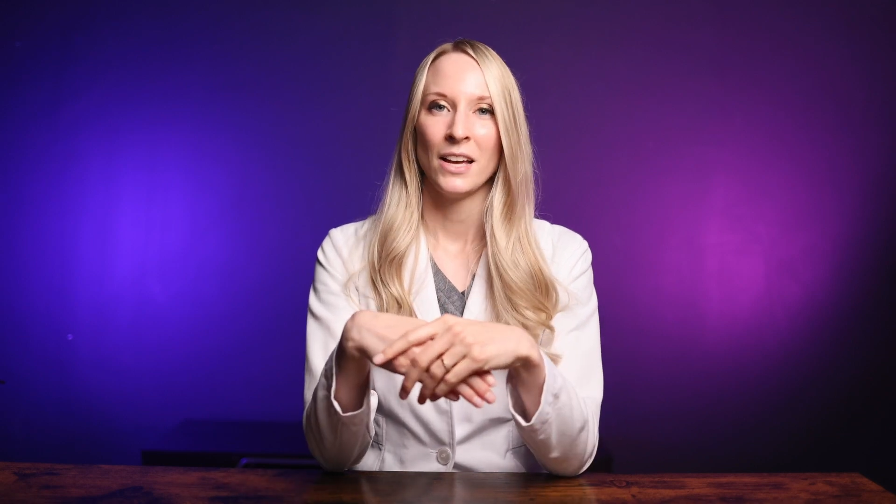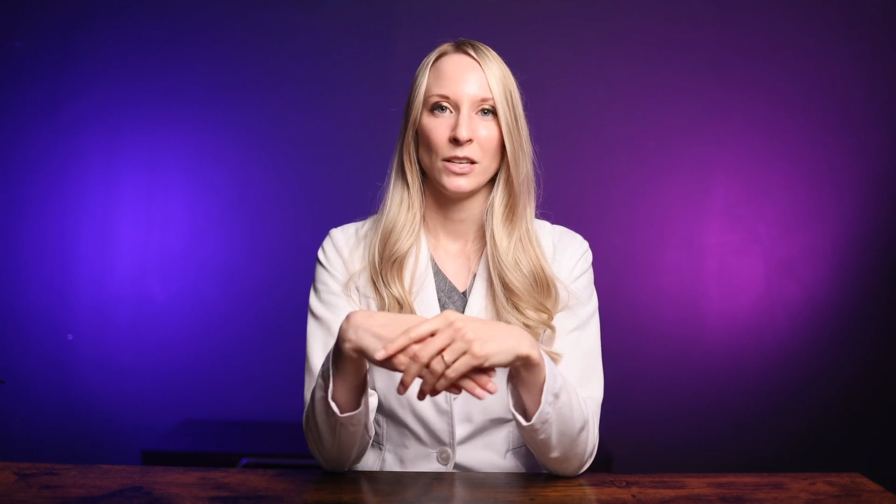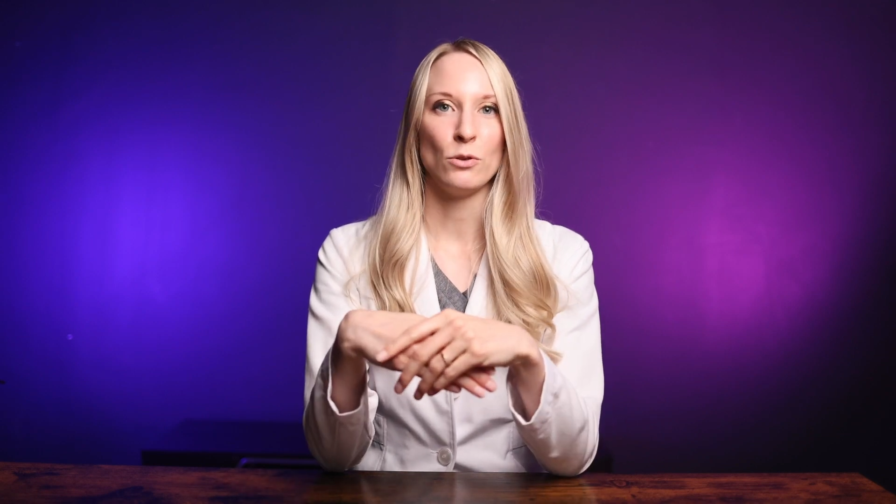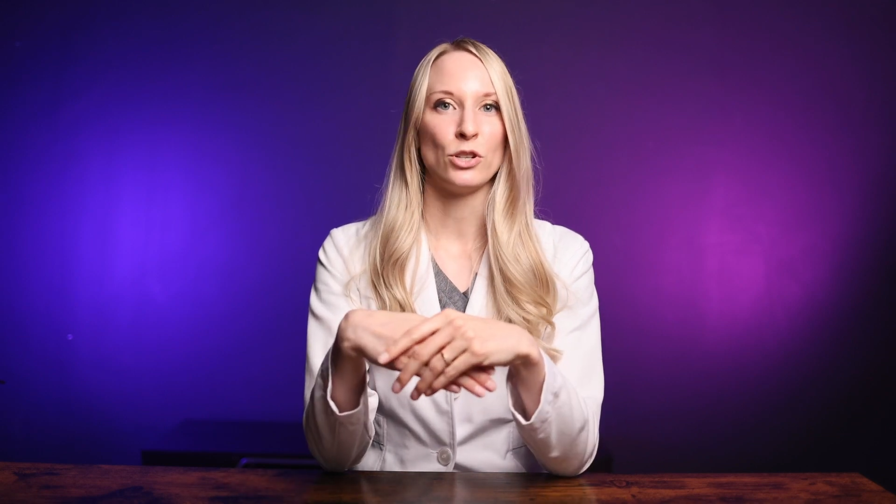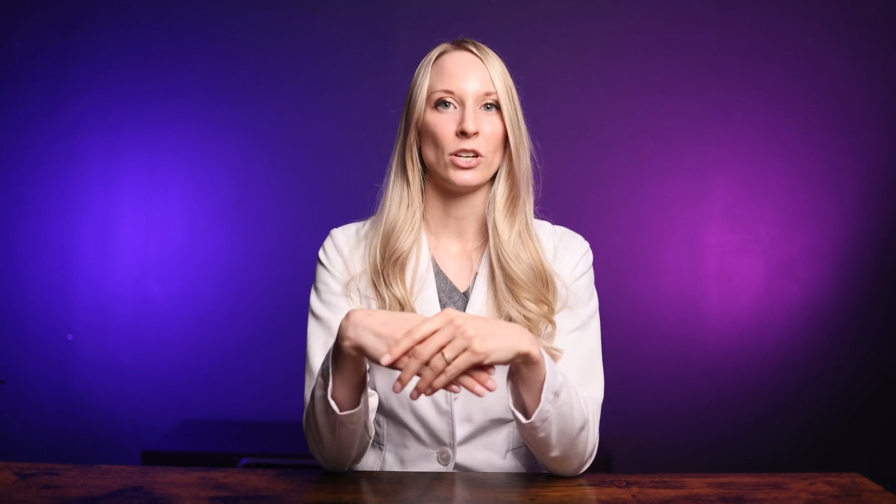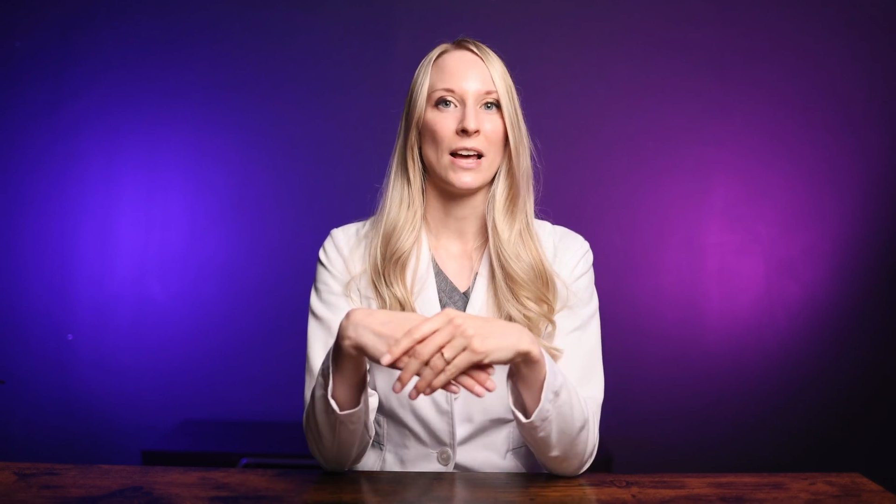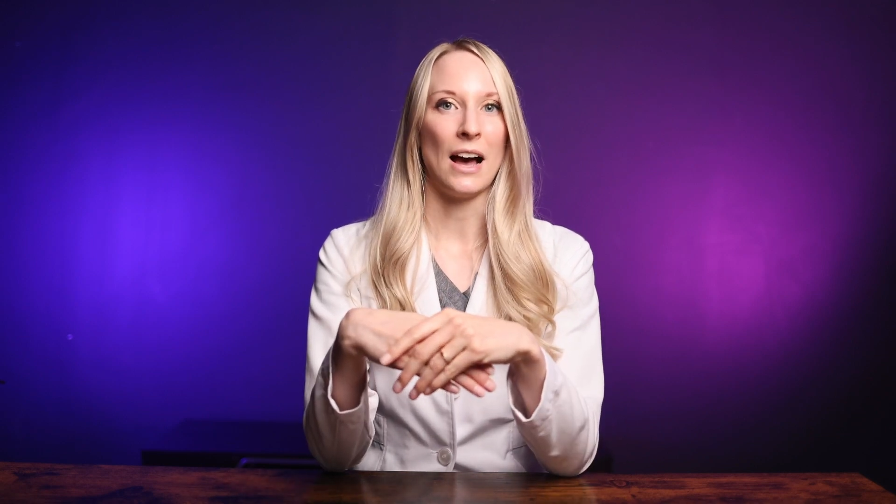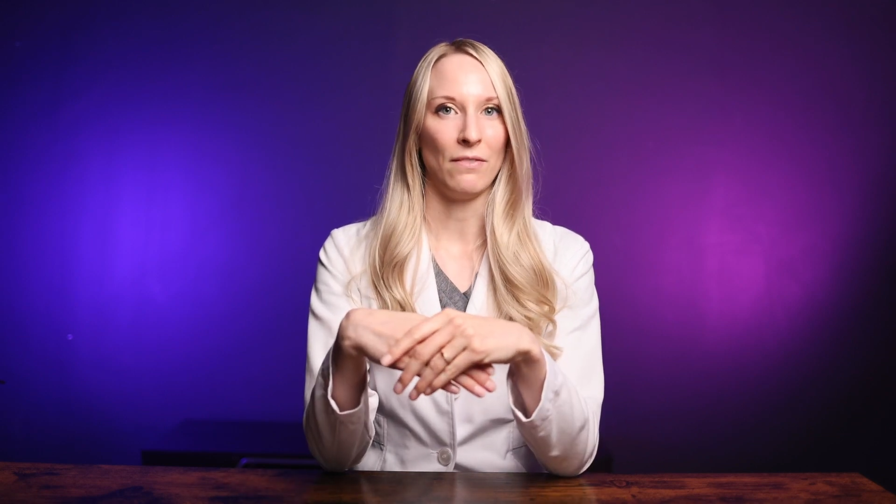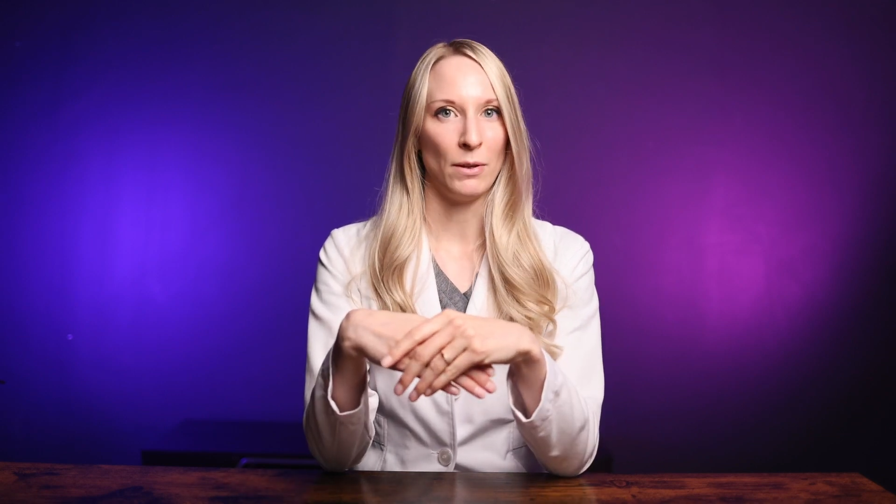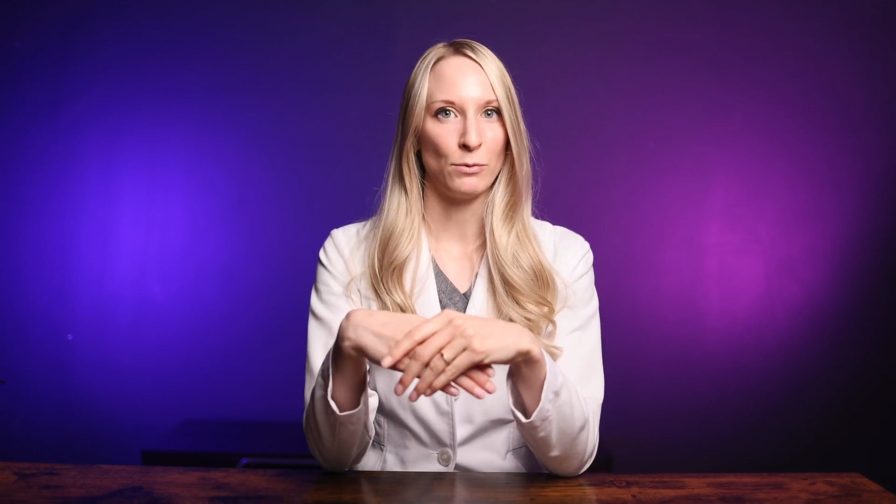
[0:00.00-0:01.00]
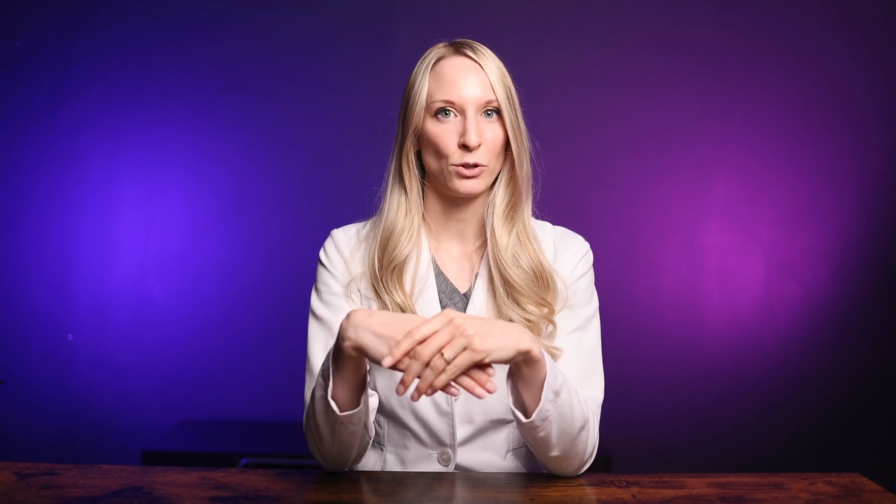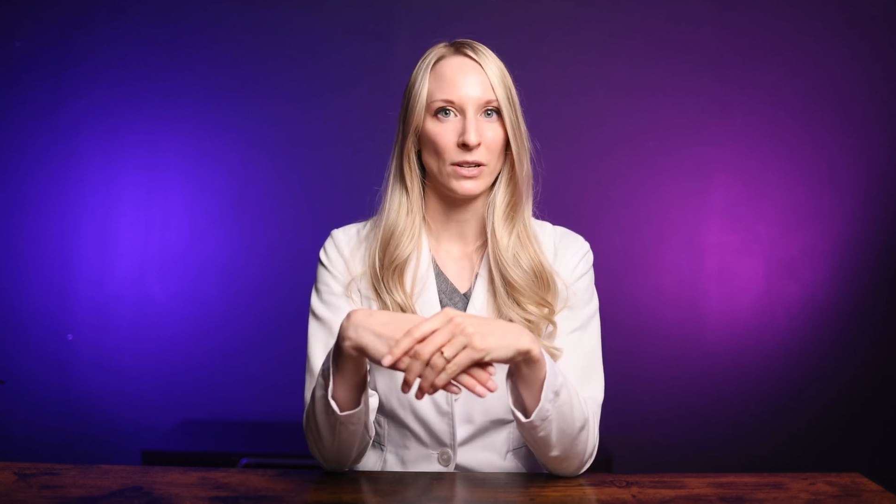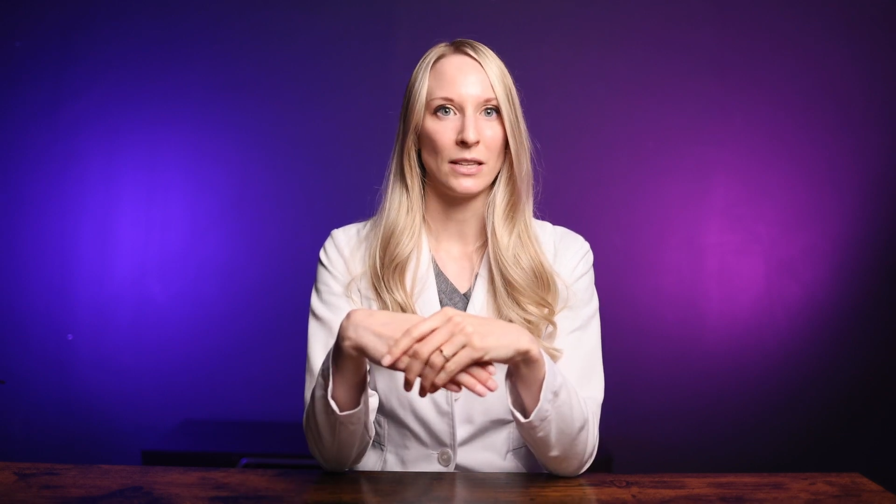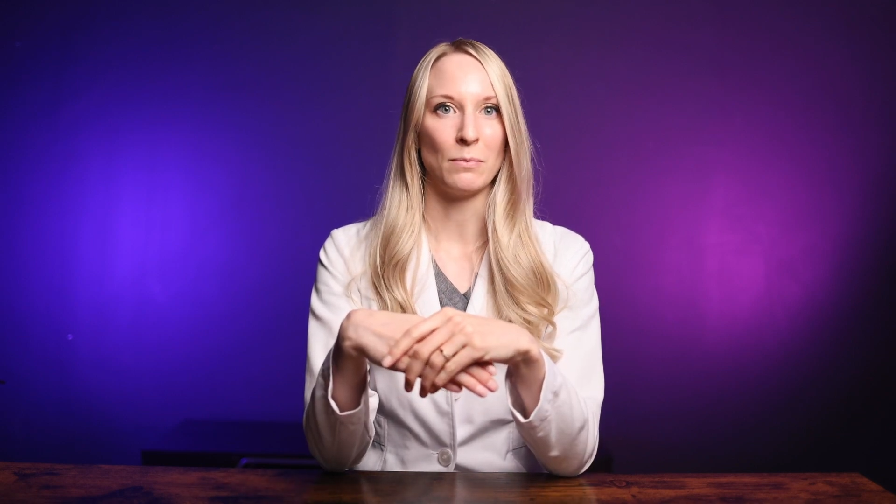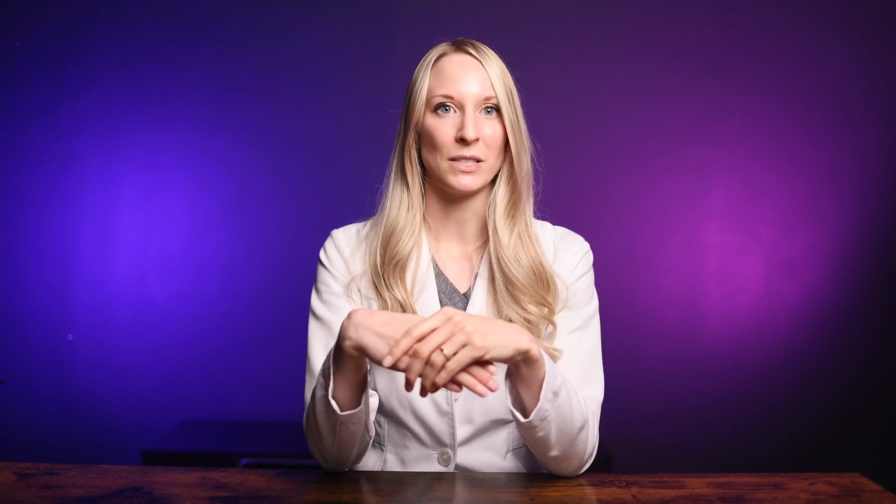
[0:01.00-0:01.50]
you should have them
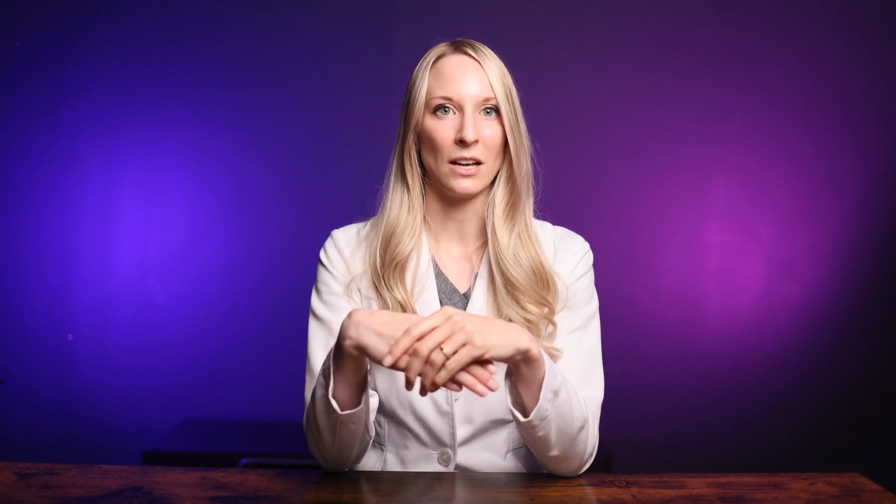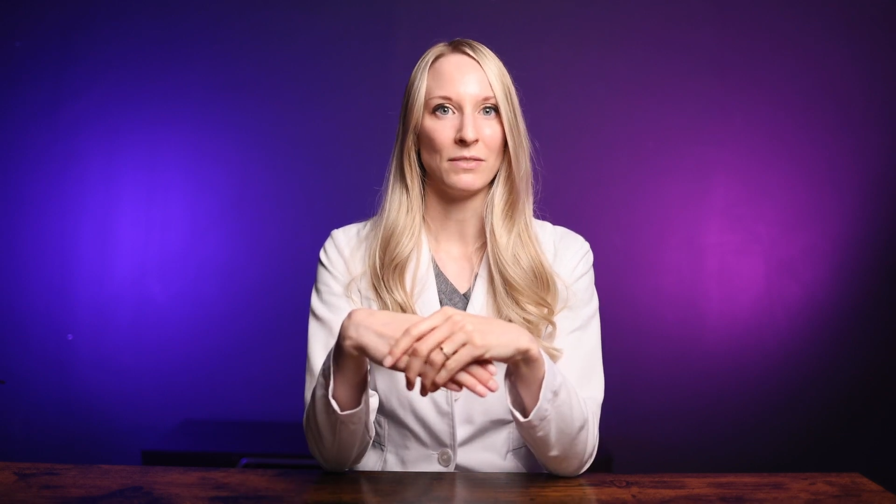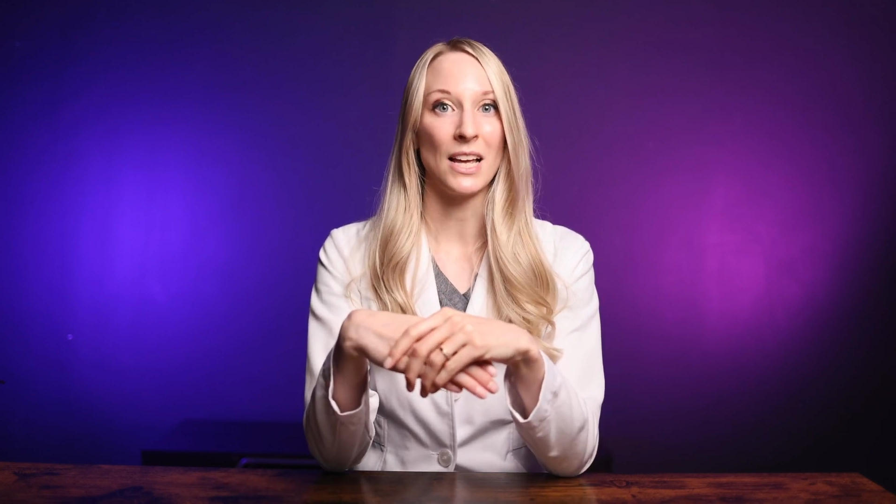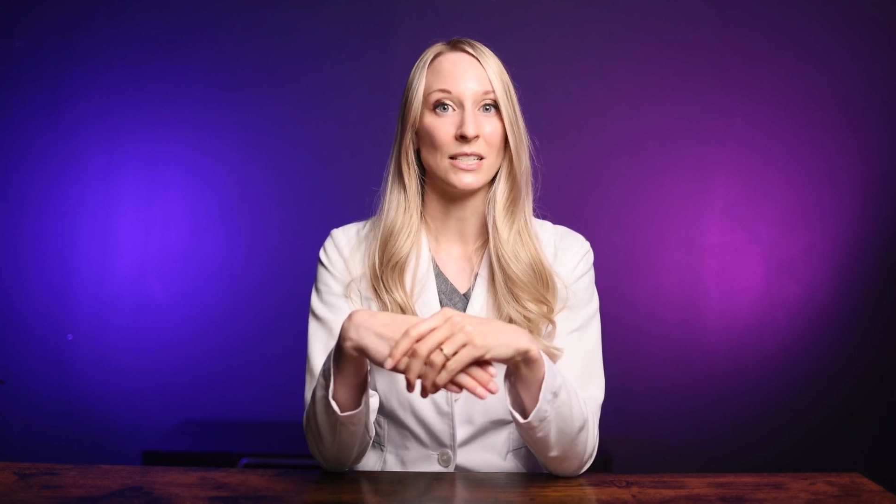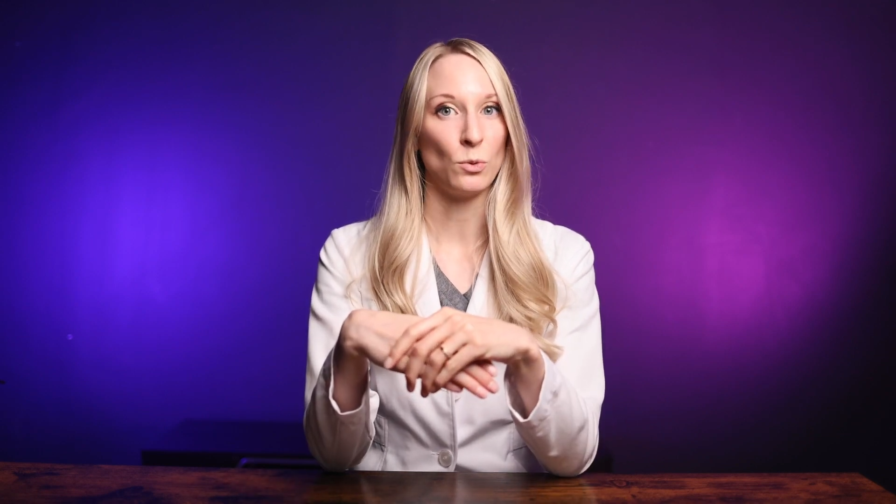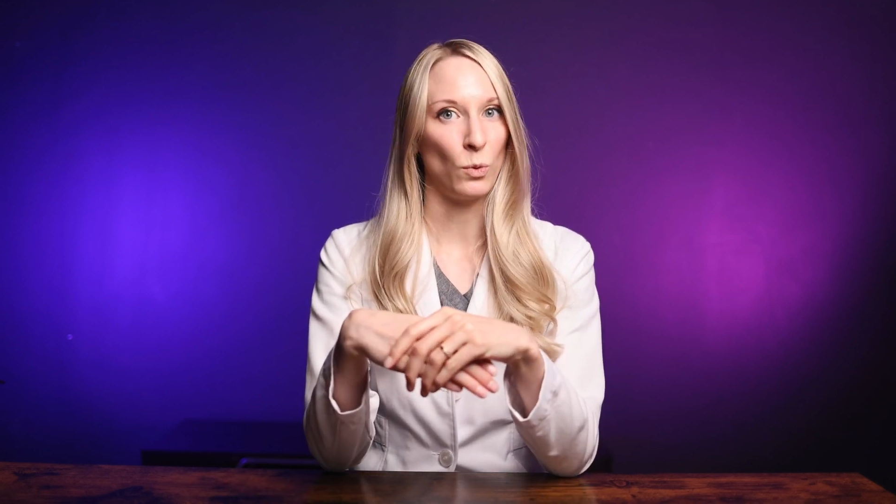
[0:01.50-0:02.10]
treat themselves as